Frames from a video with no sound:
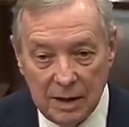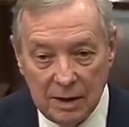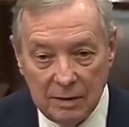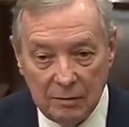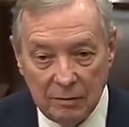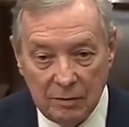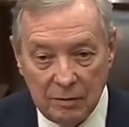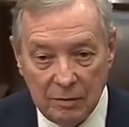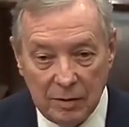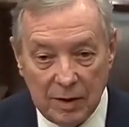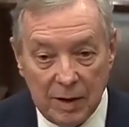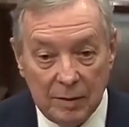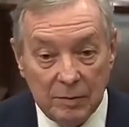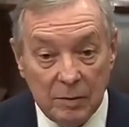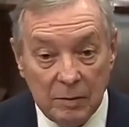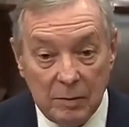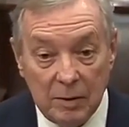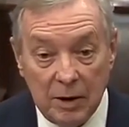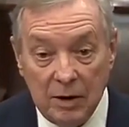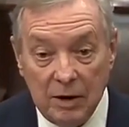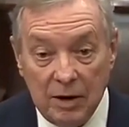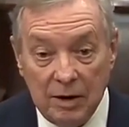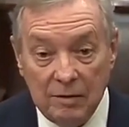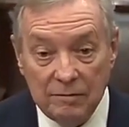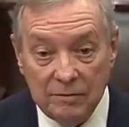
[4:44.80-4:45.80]
And we went up to
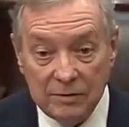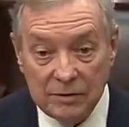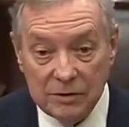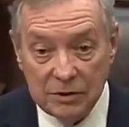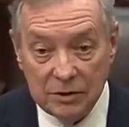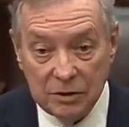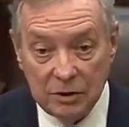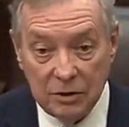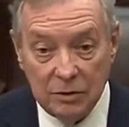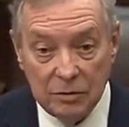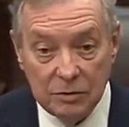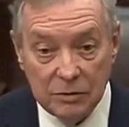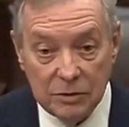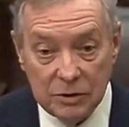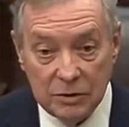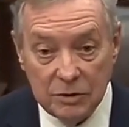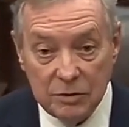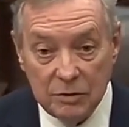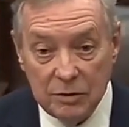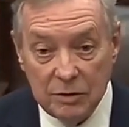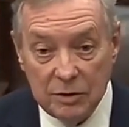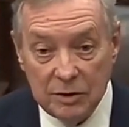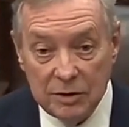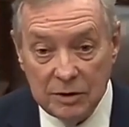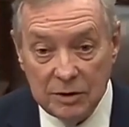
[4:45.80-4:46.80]
my office and closed the
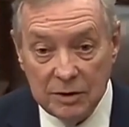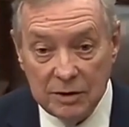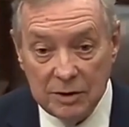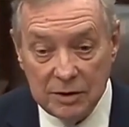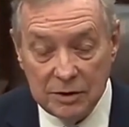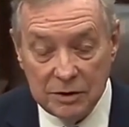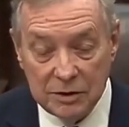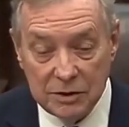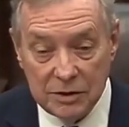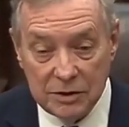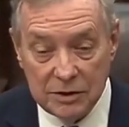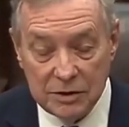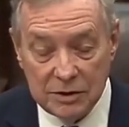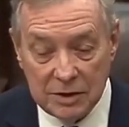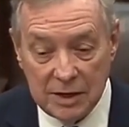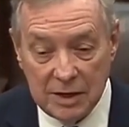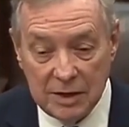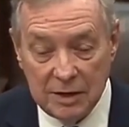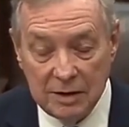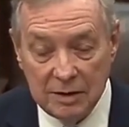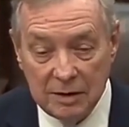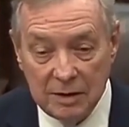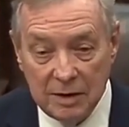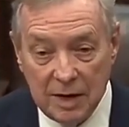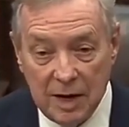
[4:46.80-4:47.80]
door, and she said,
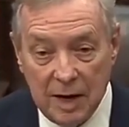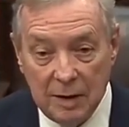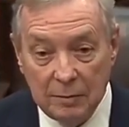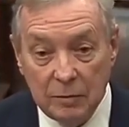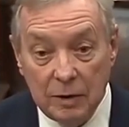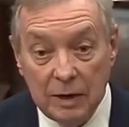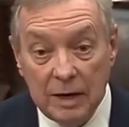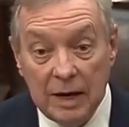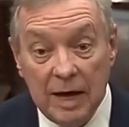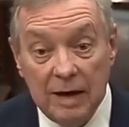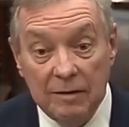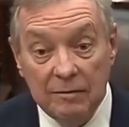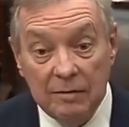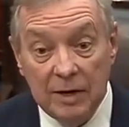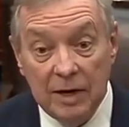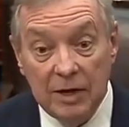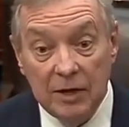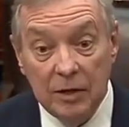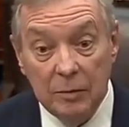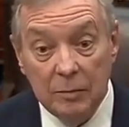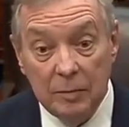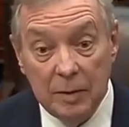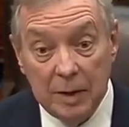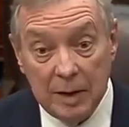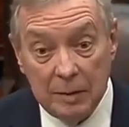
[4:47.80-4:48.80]
I'm going to have
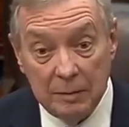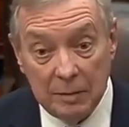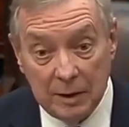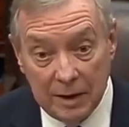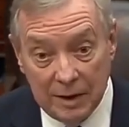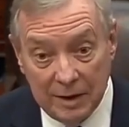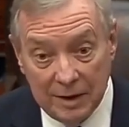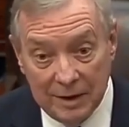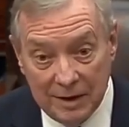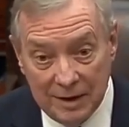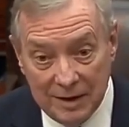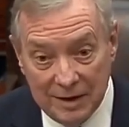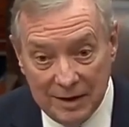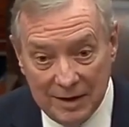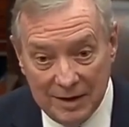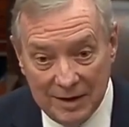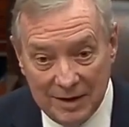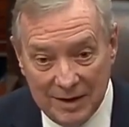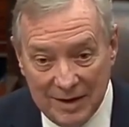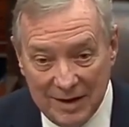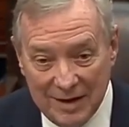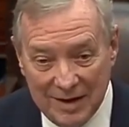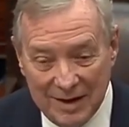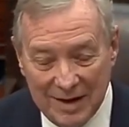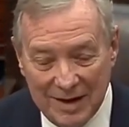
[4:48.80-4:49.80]
another baby.
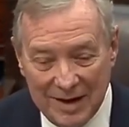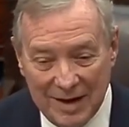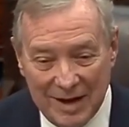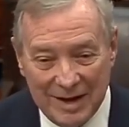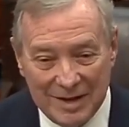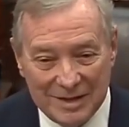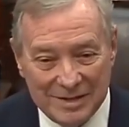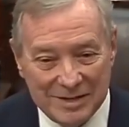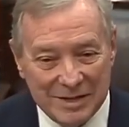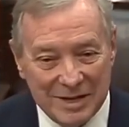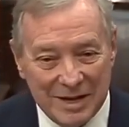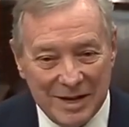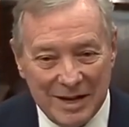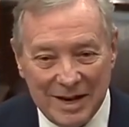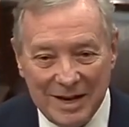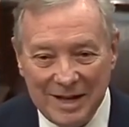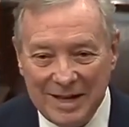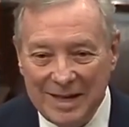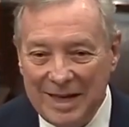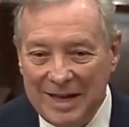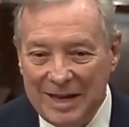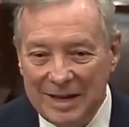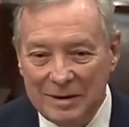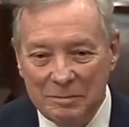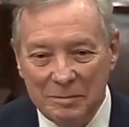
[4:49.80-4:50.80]
I said, I
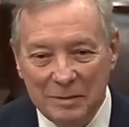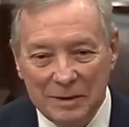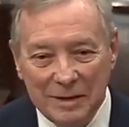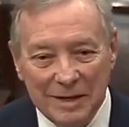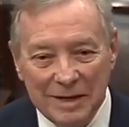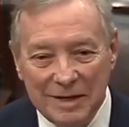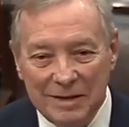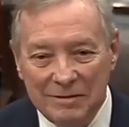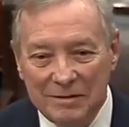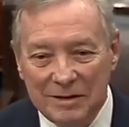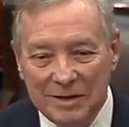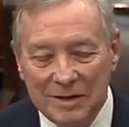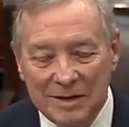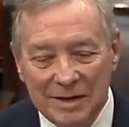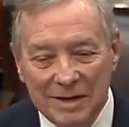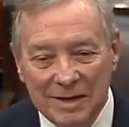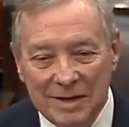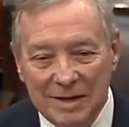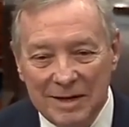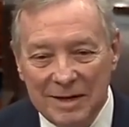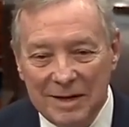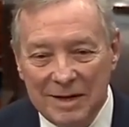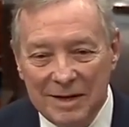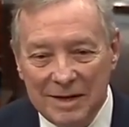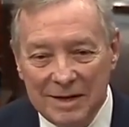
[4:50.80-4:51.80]
can't believe it.
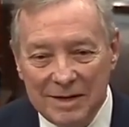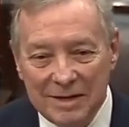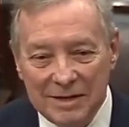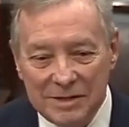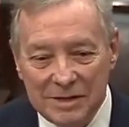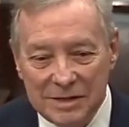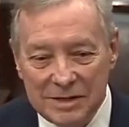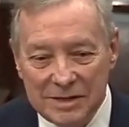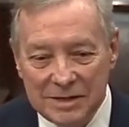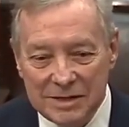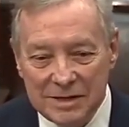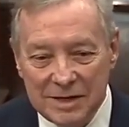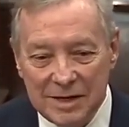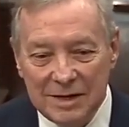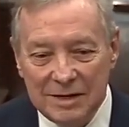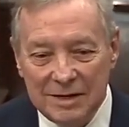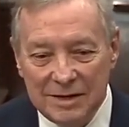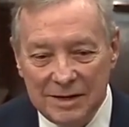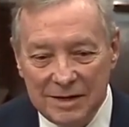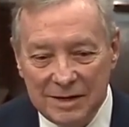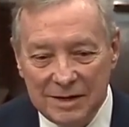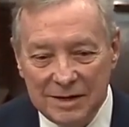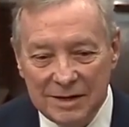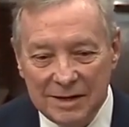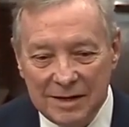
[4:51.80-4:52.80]
She said
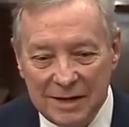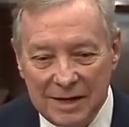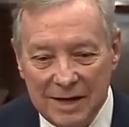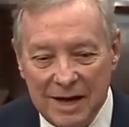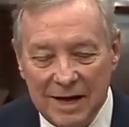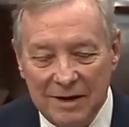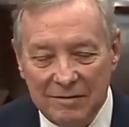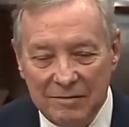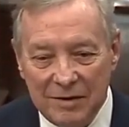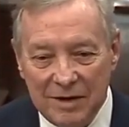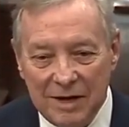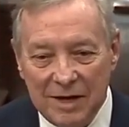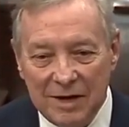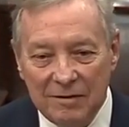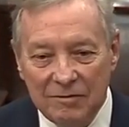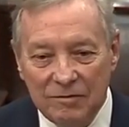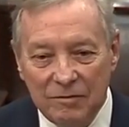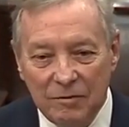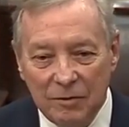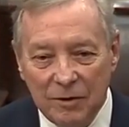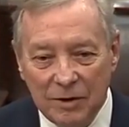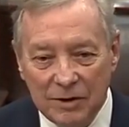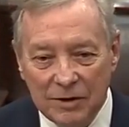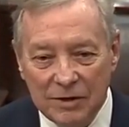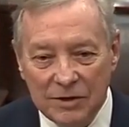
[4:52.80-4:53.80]
uh, the IVF
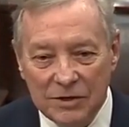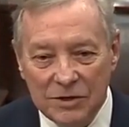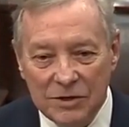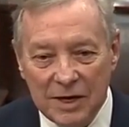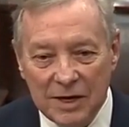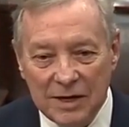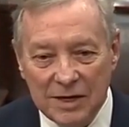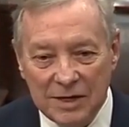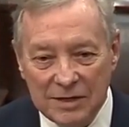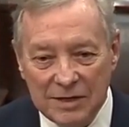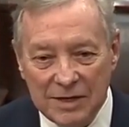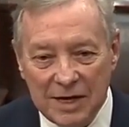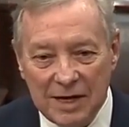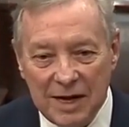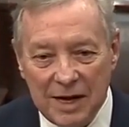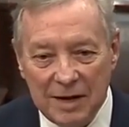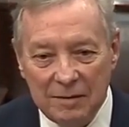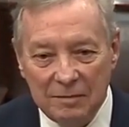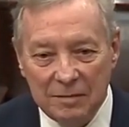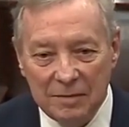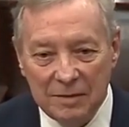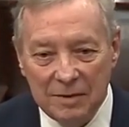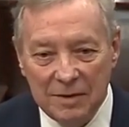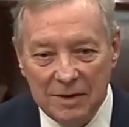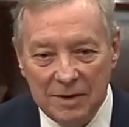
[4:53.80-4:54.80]
worked the second time.
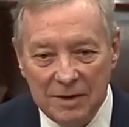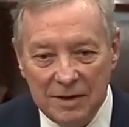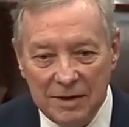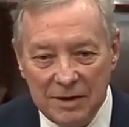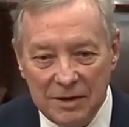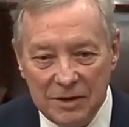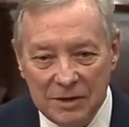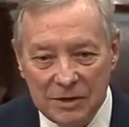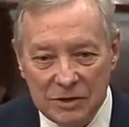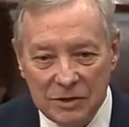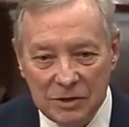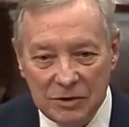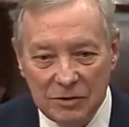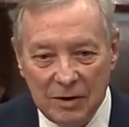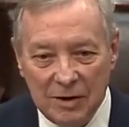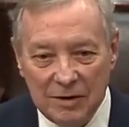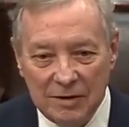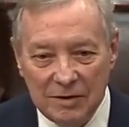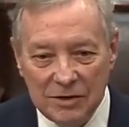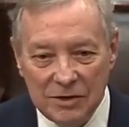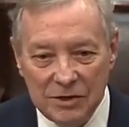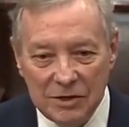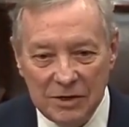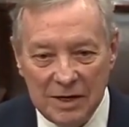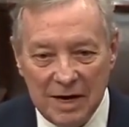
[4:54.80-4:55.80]
So
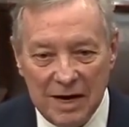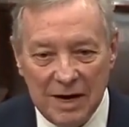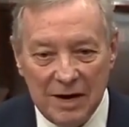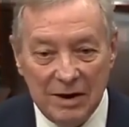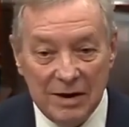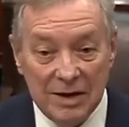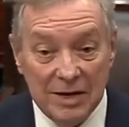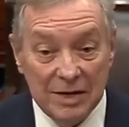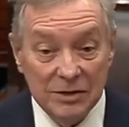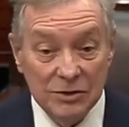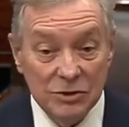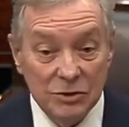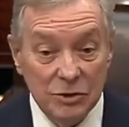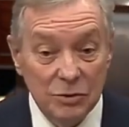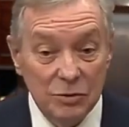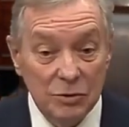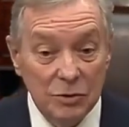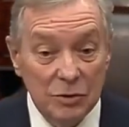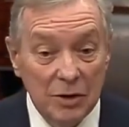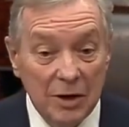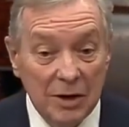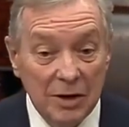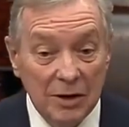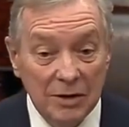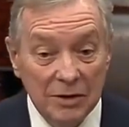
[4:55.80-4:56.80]
she now has two
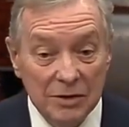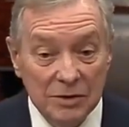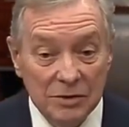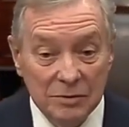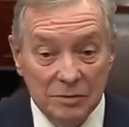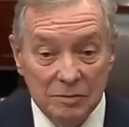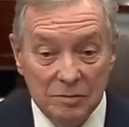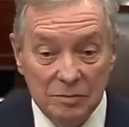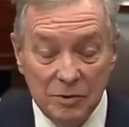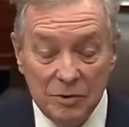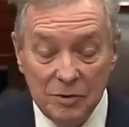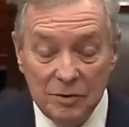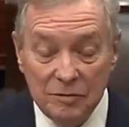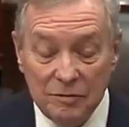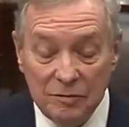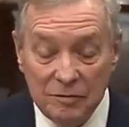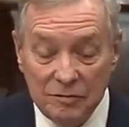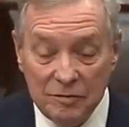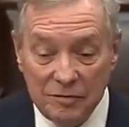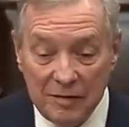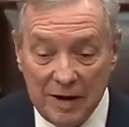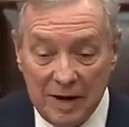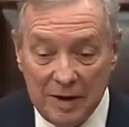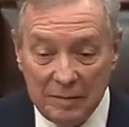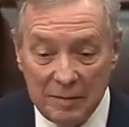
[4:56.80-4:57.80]
daughters, beautiful
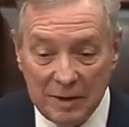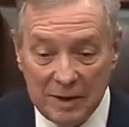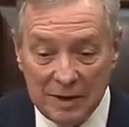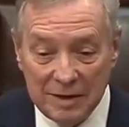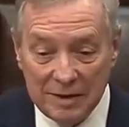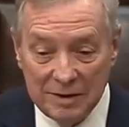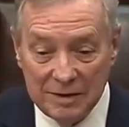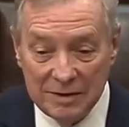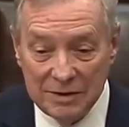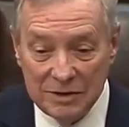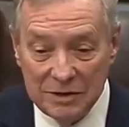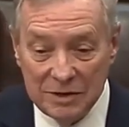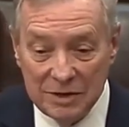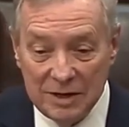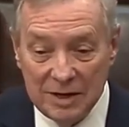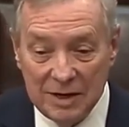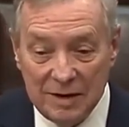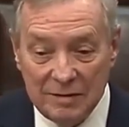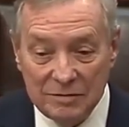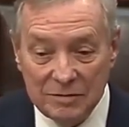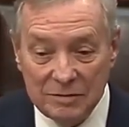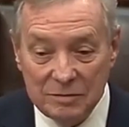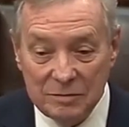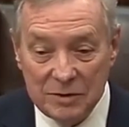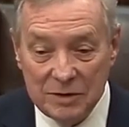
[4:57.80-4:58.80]
family. She
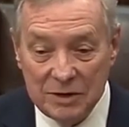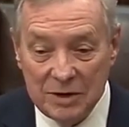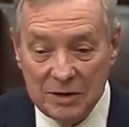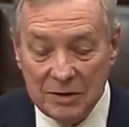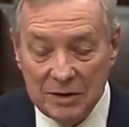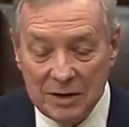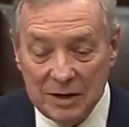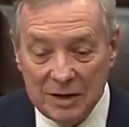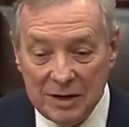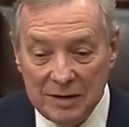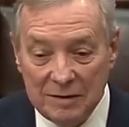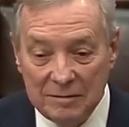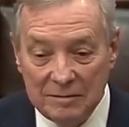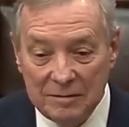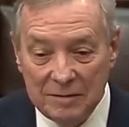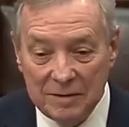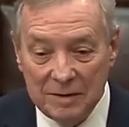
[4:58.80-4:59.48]
loves them dearly.